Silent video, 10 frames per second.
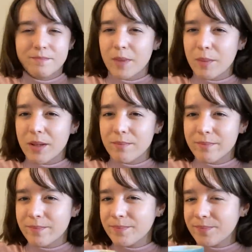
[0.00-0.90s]
Maybe
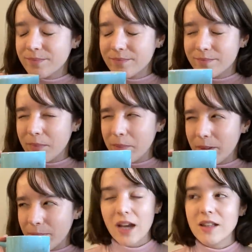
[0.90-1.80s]
maybe.
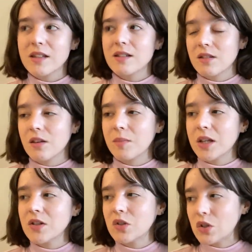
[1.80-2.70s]
I think this is gonna be
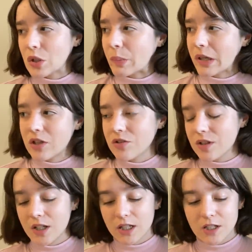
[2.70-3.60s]
a super
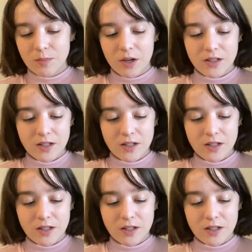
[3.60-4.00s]
interesting experience.